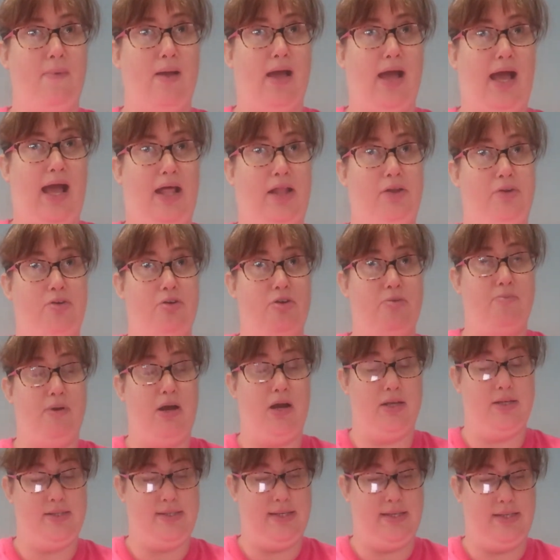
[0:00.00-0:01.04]
Helena and
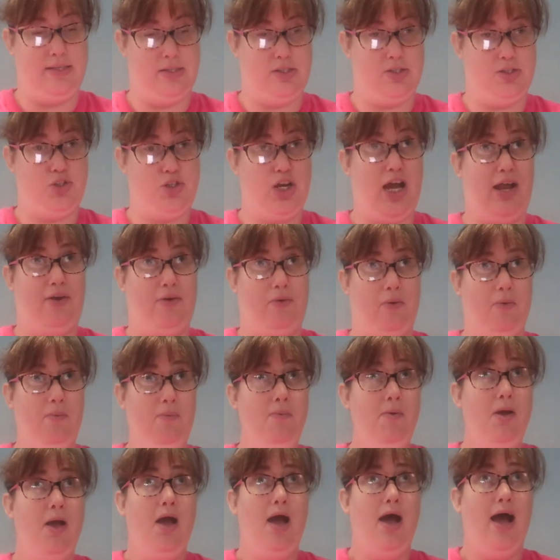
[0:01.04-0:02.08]
Martyn's channel,
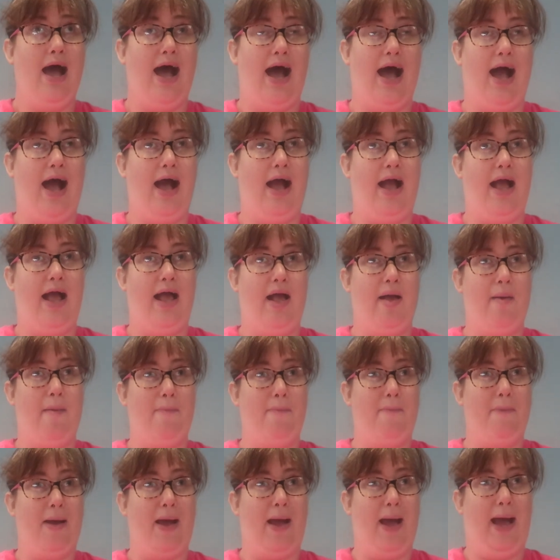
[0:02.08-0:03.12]

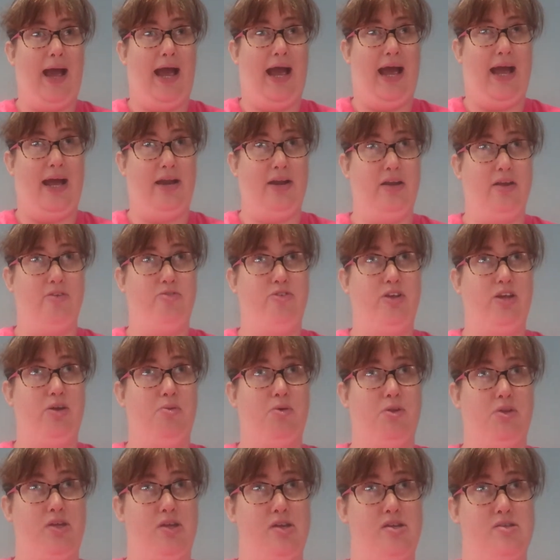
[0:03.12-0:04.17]
and a few
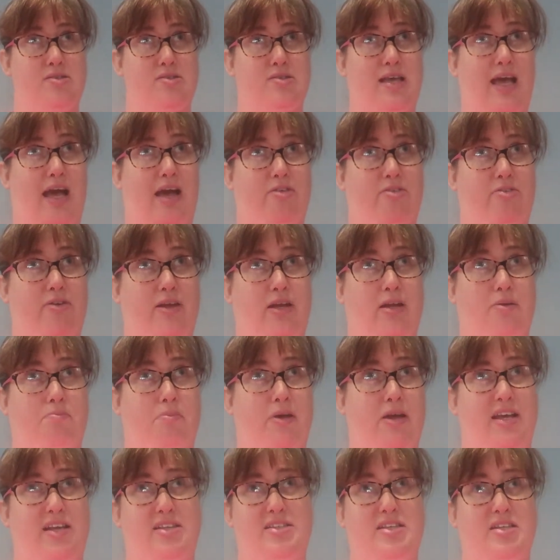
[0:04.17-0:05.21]
others, Kathleen and
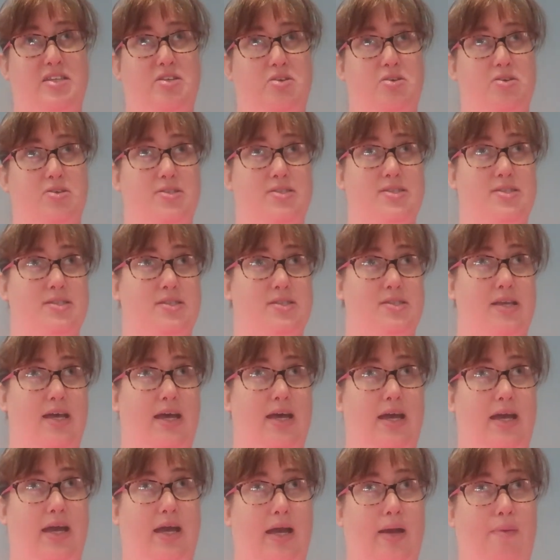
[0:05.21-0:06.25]
Pixie Dust,
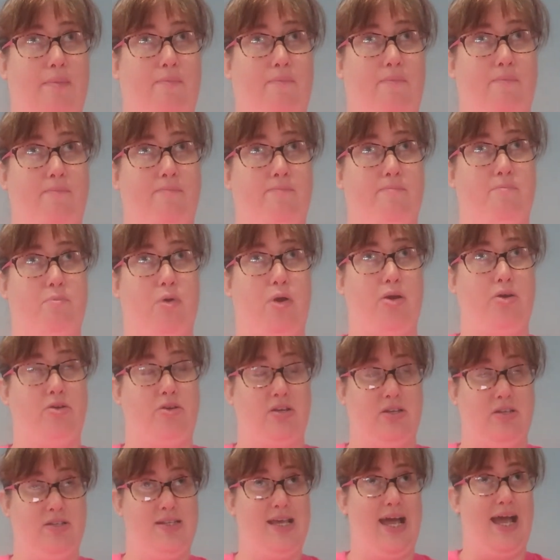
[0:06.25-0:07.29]

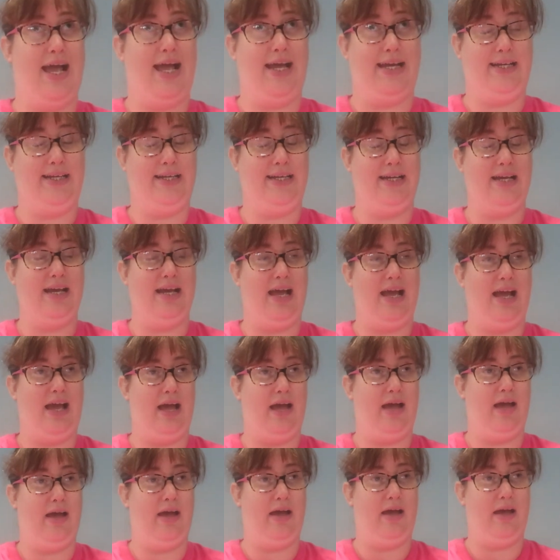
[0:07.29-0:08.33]
Brogan Tate,
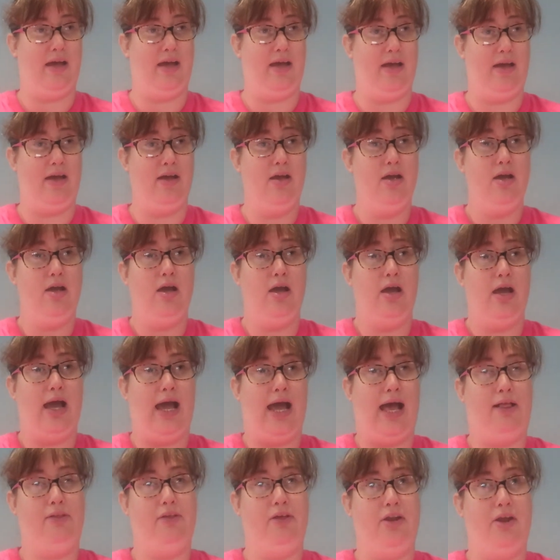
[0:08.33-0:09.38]

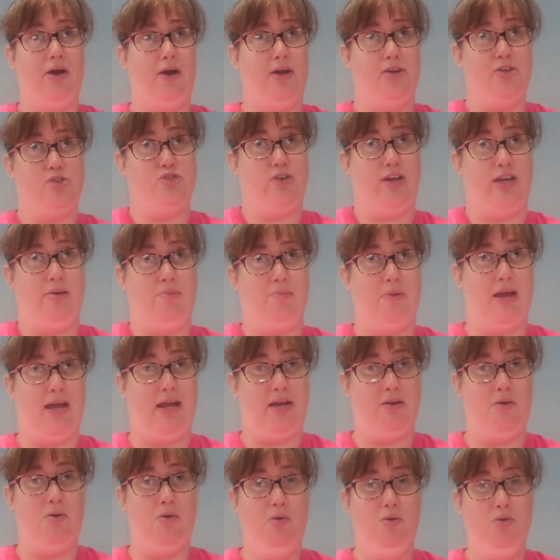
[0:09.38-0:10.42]
Eleanor
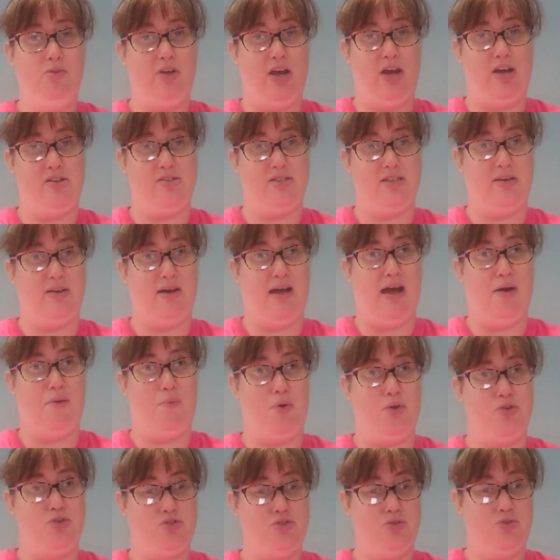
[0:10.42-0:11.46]
Dreaming, all those. I
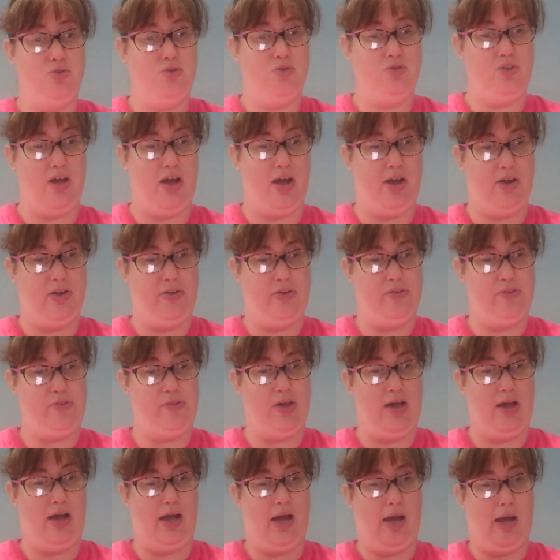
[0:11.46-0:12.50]
watched all those.
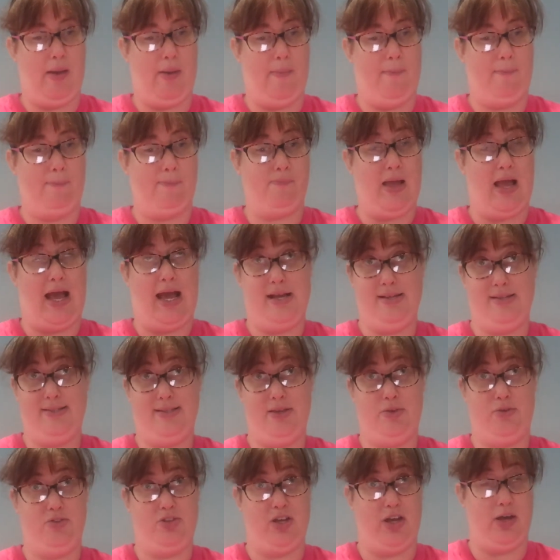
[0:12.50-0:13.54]
I
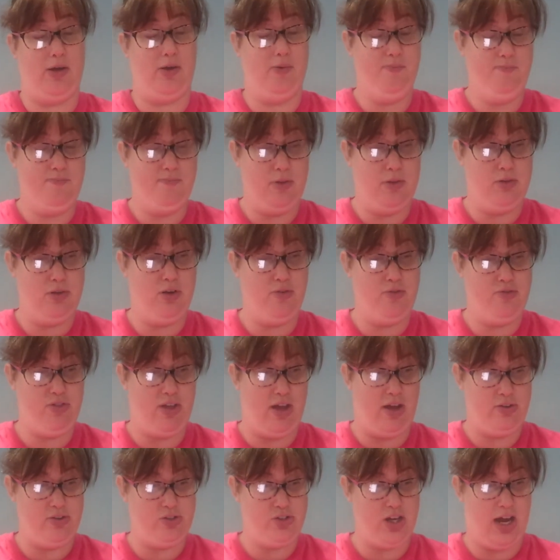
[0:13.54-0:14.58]
still do love
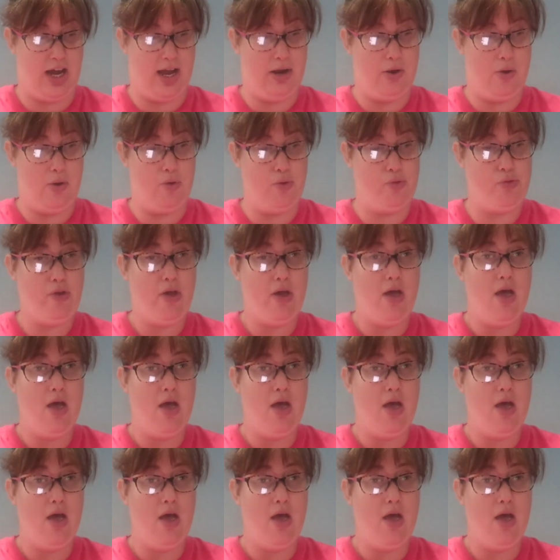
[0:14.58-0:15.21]
those channels,